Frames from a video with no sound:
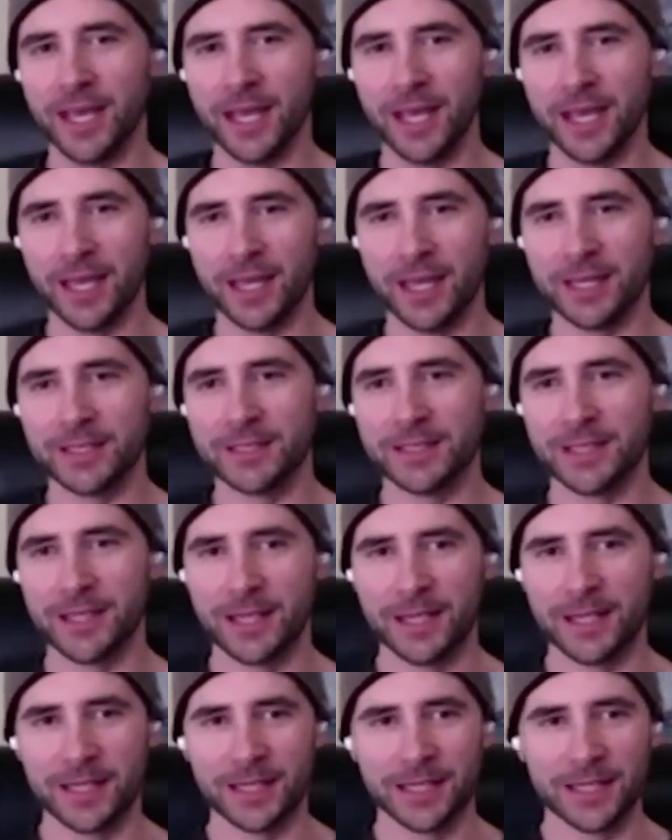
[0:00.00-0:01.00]
and
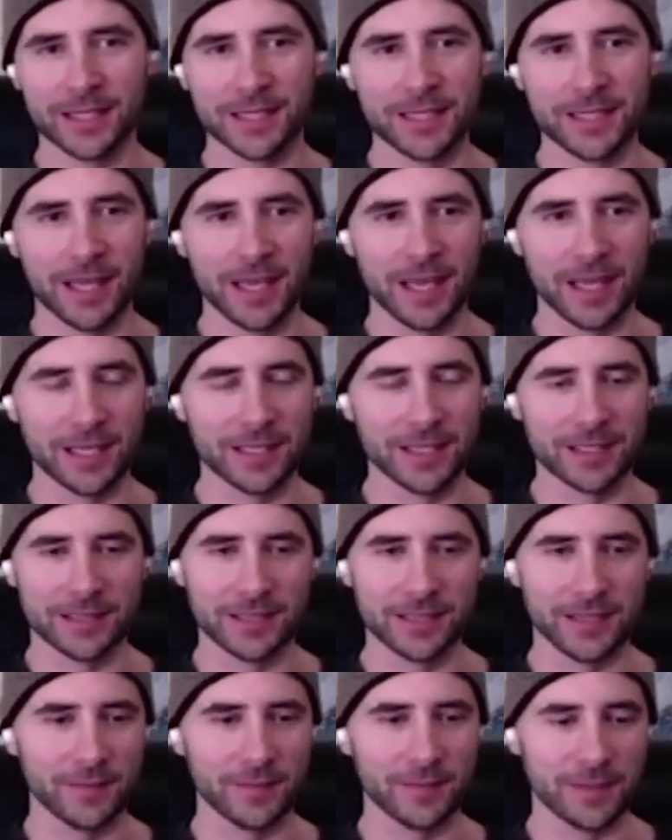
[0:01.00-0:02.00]
uh, yeah, it's
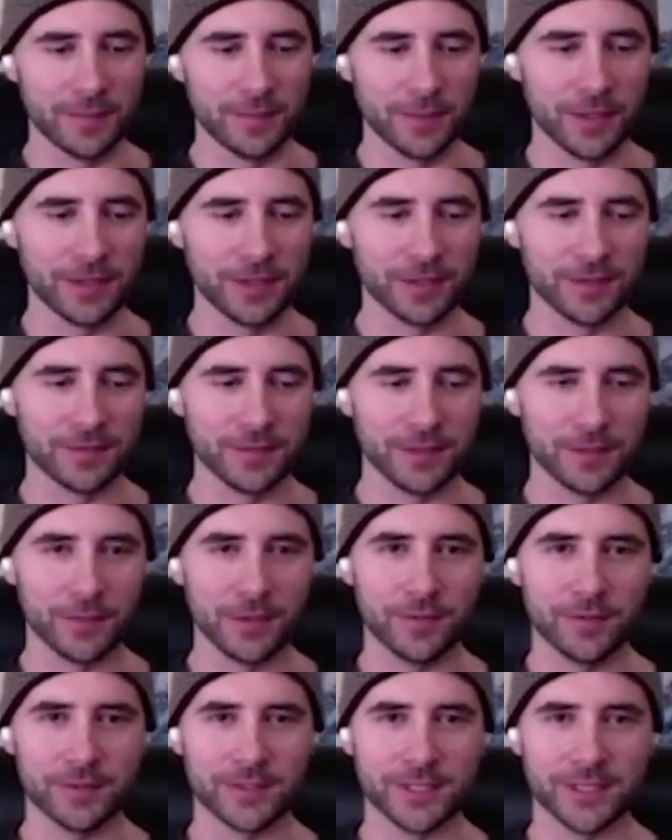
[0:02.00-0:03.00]
I've been a part of uh,
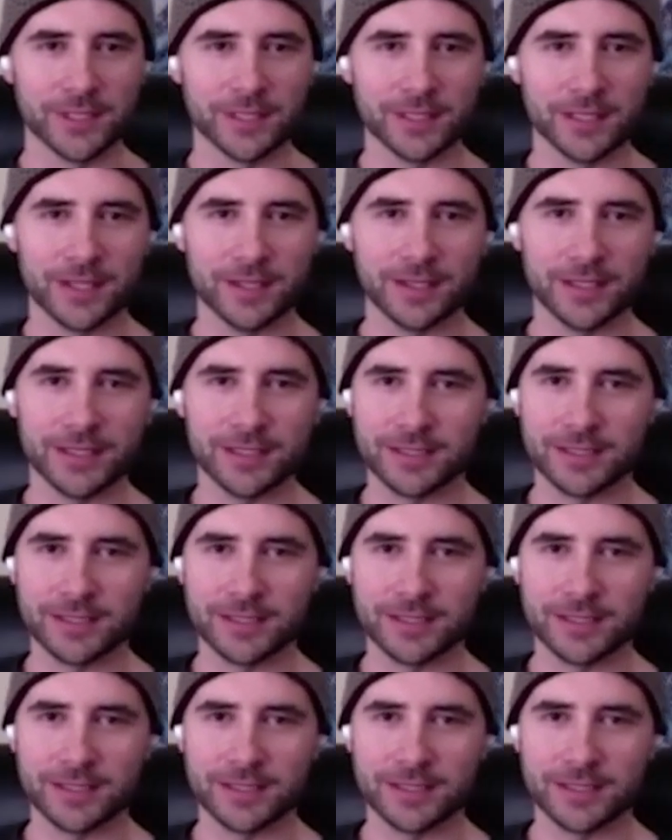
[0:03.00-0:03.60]
Profit Singularity.